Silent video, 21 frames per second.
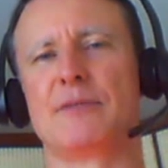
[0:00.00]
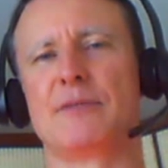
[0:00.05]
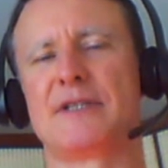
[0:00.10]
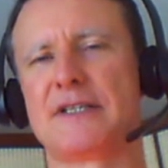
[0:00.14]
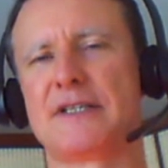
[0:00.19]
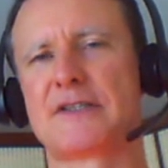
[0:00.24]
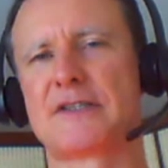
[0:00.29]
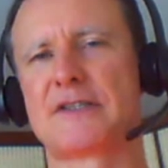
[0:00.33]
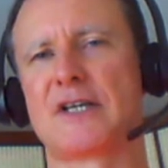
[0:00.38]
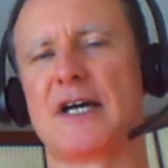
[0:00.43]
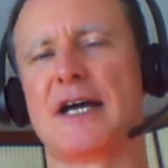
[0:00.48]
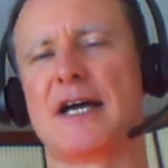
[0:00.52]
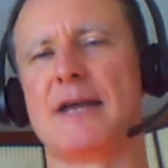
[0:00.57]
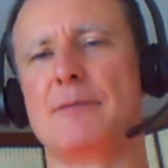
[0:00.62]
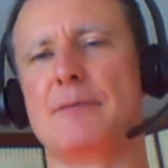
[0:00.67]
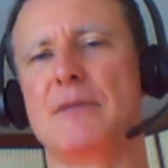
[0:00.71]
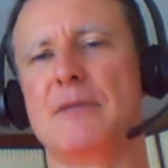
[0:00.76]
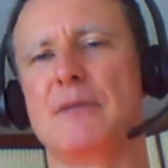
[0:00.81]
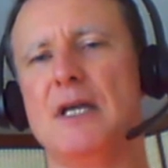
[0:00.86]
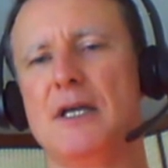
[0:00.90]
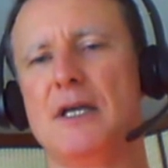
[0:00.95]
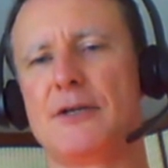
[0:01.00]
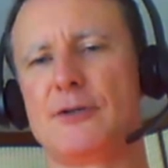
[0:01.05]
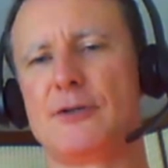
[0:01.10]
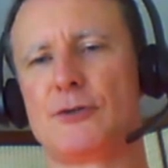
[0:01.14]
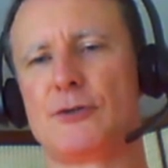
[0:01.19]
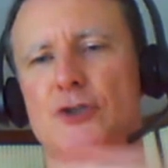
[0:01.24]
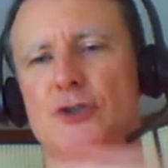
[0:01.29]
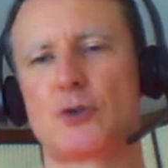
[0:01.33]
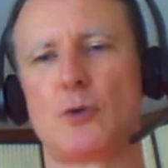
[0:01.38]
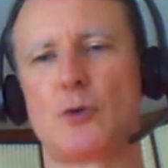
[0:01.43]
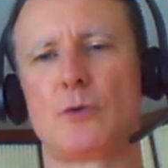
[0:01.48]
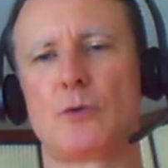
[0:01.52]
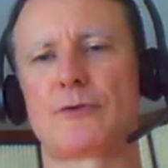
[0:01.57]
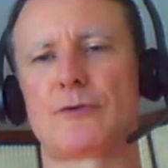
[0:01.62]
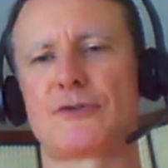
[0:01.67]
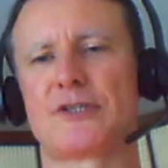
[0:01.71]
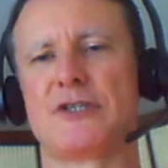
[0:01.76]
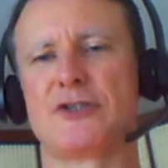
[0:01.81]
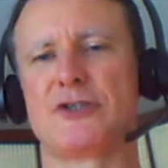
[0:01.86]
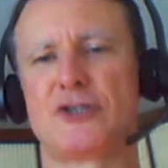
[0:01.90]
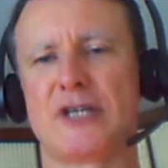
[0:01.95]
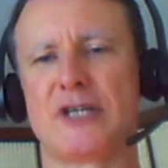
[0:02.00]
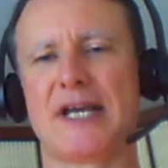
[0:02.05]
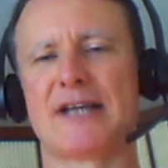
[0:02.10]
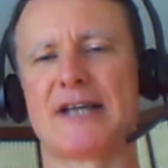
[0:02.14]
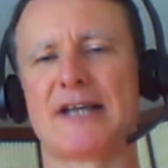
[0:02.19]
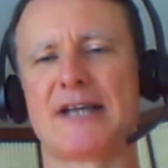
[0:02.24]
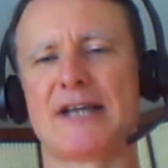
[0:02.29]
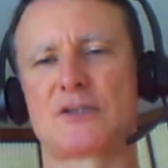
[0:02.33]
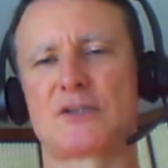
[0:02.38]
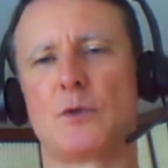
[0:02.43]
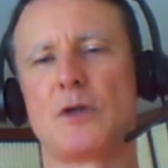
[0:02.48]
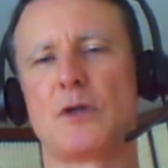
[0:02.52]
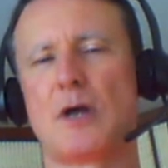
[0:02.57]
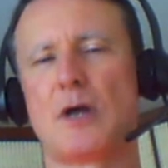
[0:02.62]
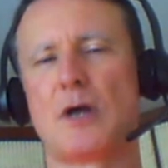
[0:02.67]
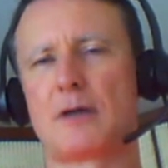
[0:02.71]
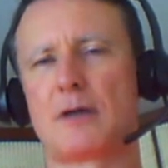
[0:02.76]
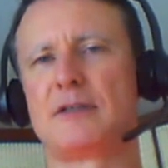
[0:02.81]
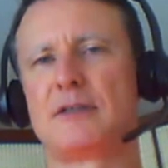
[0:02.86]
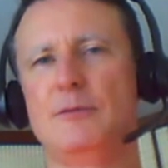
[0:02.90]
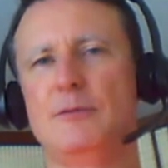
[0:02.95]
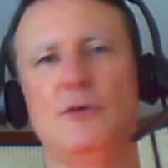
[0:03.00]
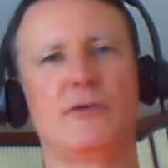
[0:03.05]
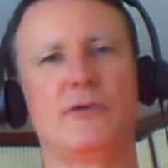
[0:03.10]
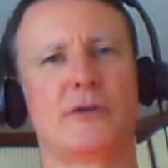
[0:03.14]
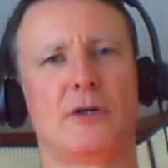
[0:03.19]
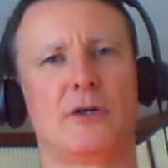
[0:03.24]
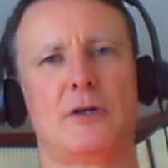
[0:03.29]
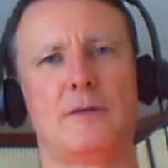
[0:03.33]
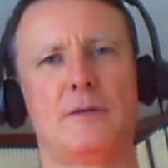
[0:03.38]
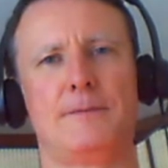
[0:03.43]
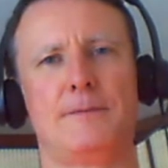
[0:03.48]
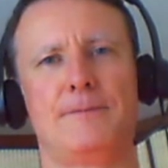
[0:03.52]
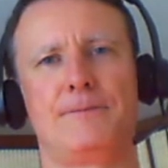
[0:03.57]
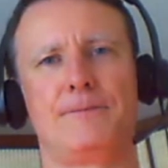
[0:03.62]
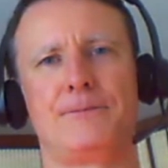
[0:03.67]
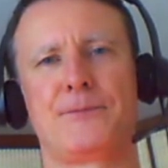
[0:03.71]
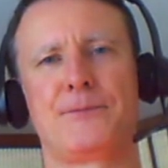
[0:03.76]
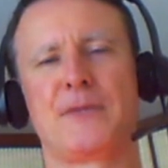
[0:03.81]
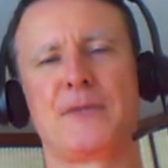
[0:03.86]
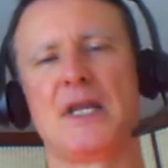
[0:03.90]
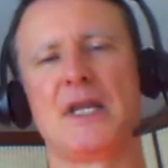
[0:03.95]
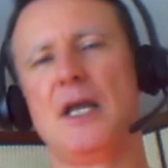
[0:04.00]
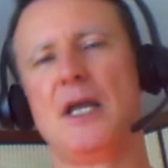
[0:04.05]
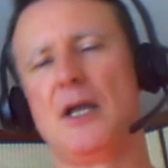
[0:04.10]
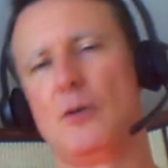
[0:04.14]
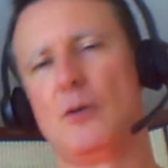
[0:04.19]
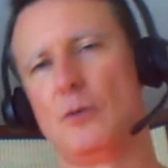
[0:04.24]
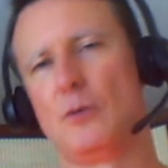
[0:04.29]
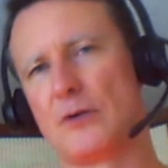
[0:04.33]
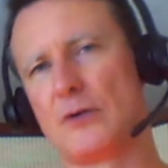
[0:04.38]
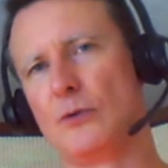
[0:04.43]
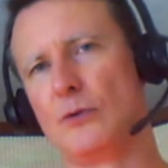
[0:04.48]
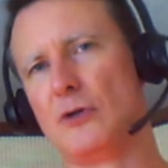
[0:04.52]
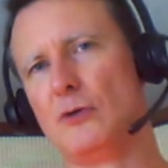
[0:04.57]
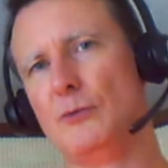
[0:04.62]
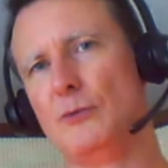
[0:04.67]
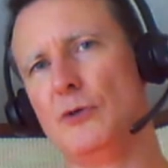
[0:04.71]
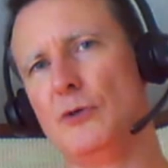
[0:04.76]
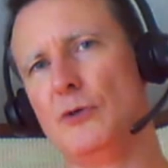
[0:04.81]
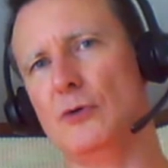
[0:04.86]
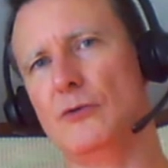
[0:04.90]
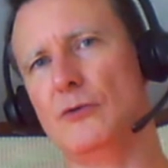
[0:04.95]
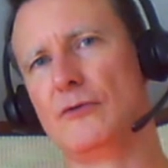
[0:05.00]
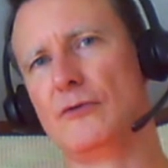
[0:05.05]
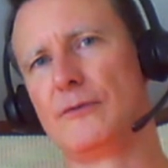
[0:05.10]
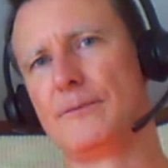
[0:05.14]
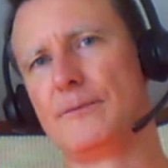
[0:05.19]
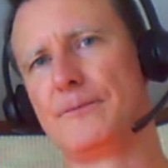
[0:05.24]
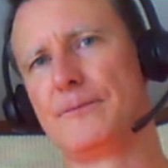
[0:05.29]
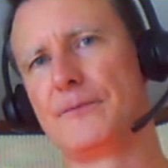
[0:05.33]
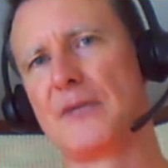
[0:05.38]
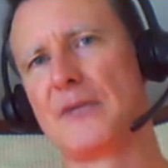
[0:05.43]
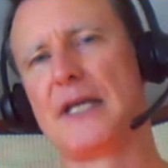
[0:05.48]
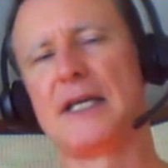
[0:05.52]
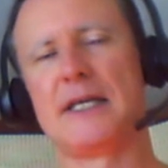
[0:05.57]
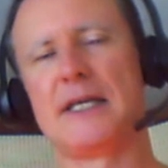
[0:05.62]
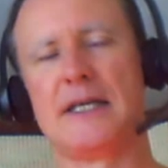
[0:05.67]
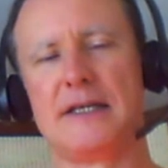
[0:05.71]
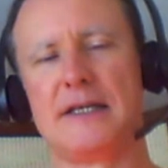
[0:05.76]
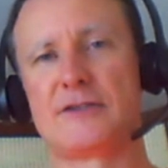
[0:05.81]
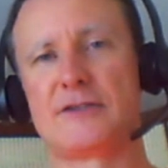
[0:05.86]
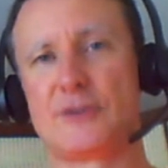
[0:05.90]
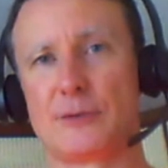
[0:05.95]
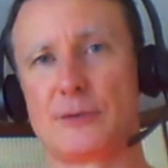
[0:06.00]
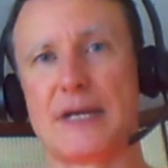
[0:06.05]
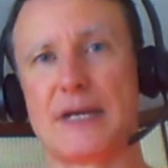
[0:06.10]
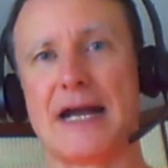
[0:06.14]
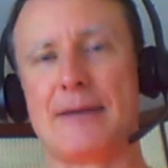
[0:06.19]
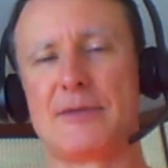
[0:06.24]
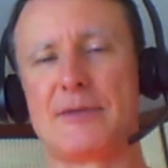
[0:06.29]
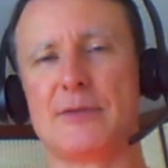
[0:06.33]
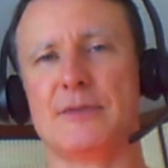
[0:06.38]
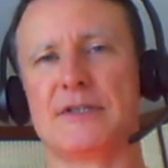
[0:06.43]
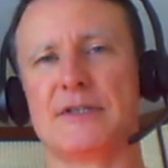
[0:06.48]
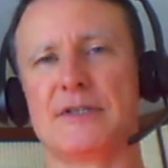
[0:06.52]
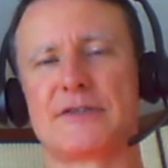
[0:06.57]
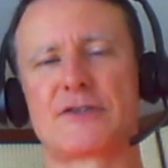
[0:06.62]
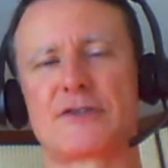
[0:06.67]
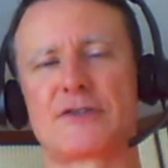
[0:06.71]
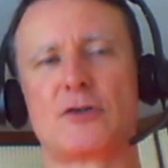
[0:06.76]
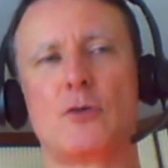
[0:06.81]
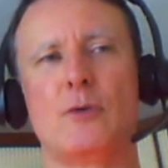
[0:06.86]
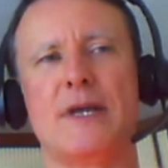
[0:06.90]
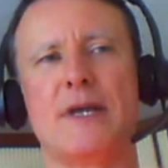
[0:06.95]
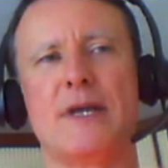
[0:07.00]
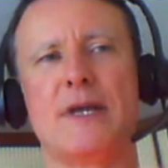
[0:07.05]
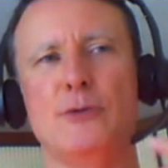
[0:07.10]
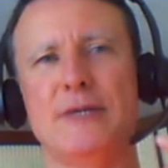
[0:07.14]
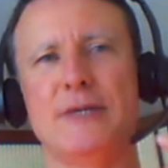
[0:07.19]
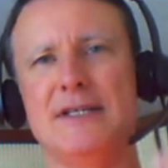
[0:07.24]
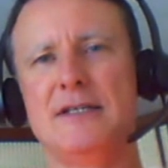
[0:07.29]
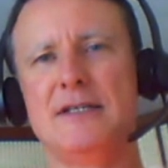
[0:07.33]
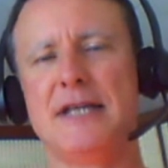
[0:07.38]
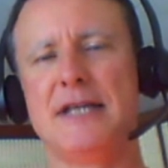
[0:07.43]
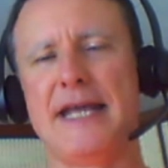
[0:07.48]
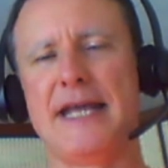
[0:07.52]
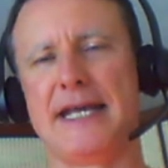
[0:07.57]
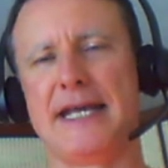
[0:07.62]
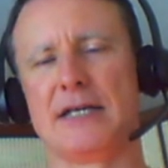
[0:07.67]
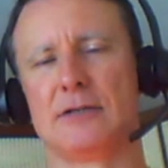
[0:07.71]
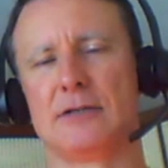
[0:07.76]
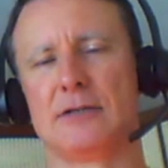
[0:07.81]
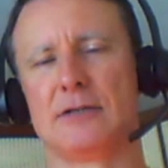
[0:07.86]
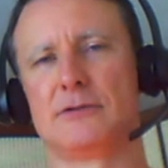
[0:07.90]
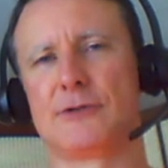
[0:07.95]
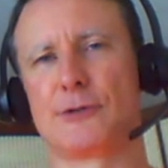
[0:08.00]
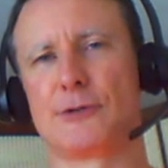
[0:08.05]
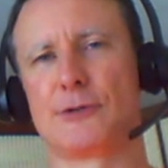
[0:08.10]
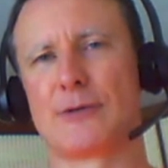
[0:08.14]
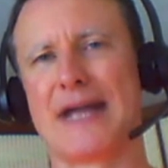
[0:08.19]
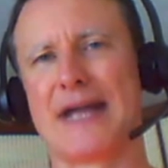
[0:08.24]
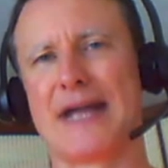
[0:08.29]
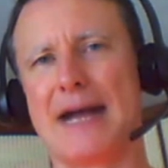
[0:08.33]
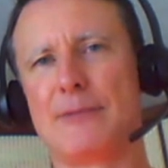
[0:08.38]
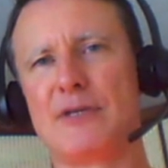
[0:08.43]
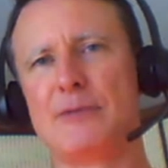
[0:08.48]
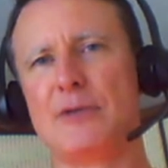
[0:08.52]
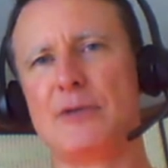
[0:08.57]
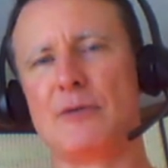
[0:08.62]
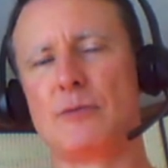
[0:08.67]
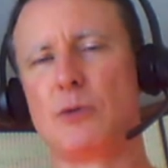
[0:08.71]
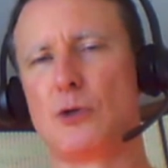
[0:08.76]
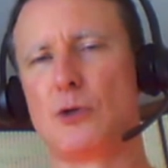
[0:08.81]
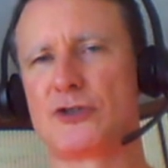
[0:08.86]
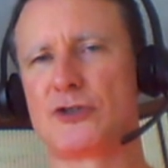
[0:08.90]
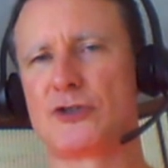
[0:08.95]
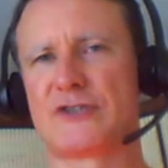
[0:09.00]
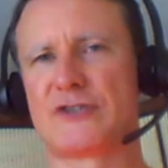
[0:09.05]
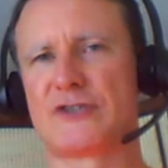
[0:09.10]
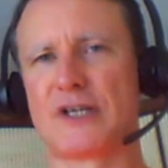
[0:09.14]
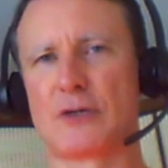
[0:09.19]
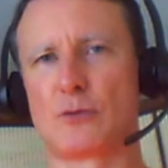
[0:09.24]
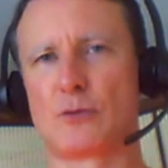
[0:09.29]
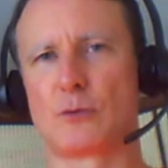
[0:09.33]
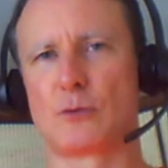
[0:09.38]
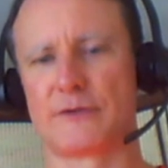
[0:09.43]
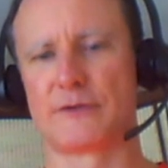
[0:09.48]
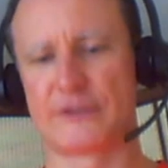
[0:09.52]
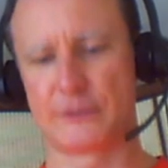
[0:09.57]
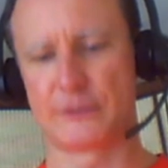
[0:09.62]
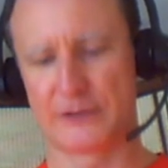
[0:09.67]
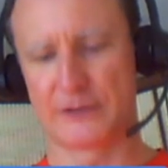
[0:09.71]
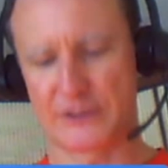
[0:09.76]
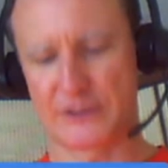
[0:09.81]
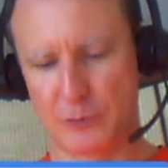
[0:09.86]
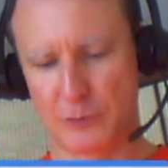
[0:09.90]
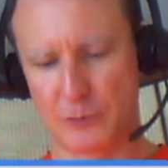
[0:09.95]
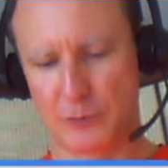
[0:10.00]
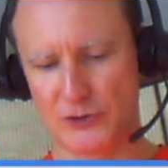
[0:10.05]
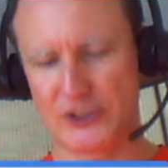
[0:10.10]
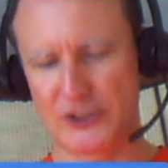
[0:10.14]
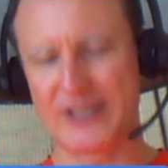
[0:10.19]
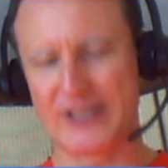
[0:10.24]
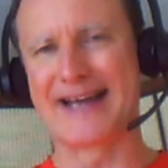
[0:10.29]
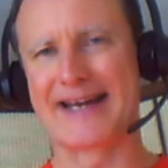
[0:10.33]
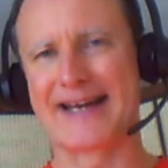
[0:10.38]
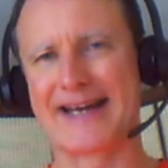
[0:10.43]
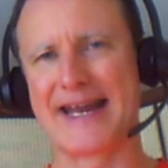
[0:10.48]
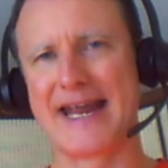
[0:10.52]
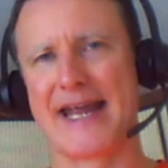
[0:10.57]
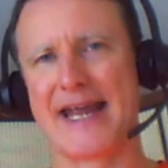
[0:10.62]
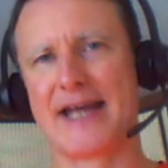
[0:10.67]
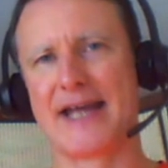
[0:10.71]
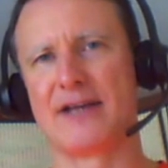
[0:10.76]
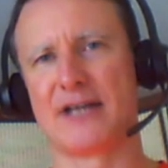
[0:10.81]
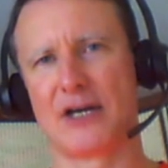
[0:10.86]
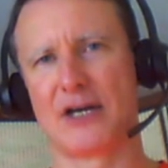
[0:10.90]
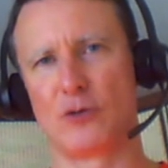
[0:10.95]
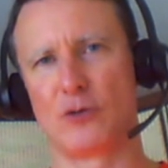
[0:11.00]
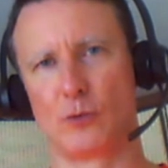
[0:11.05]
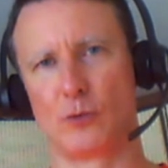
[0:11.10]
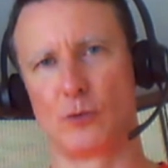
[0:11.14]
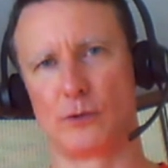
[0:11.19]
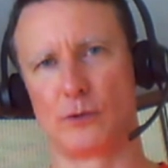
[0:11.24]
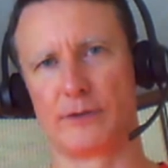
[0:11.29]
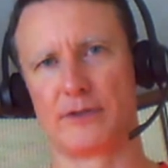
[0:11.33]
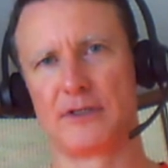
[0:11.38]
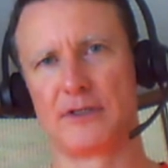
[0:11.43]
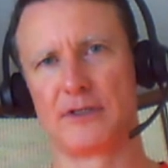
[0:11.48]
But this time, your shoulders and chest will hardly move at all. What will move is your abdomen. So when you inhale, your abdomen pushes outward, so it's pushing that hand outward.